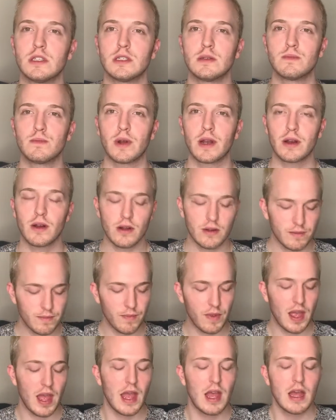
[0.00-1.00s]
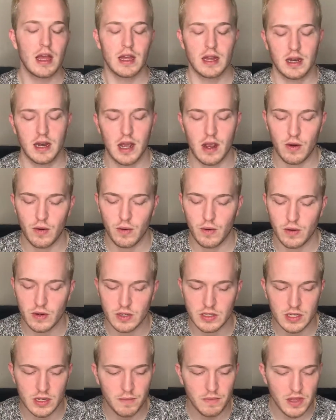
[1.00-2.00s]
Spray it on. Now,
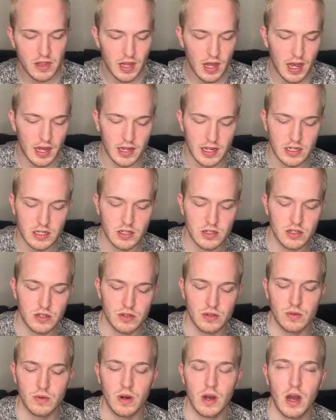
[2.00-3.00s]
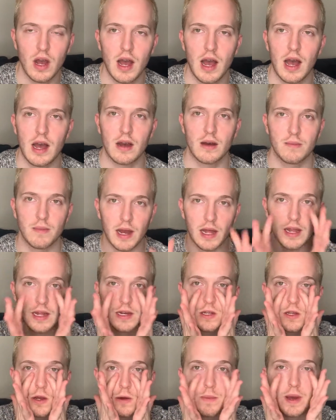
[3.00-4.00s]
something that I like to do, I
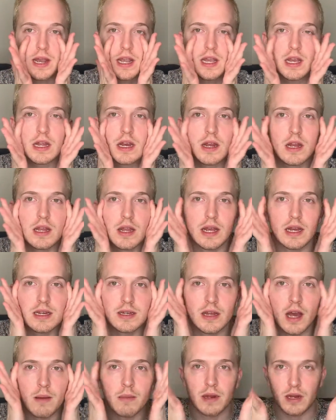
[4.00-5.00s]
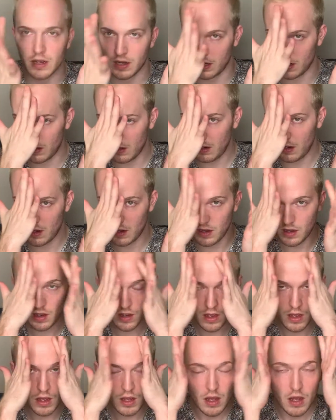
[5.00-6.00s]
like to go back in and like dab it in
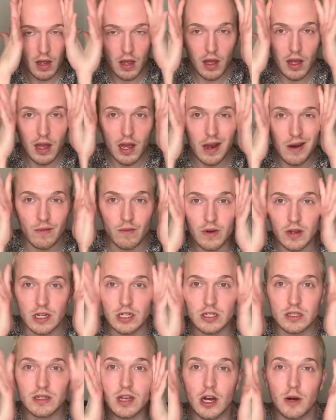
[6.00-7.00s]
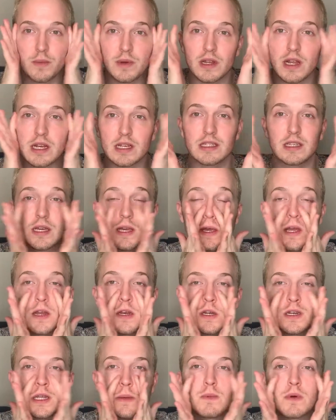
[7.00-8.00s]
and really just help it like sink
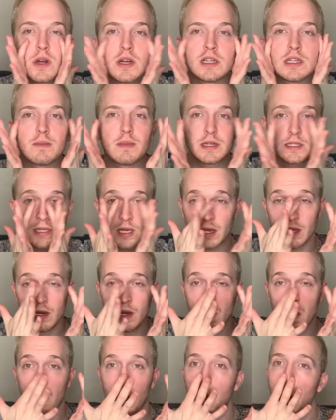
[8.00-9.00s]
deeper into my skin.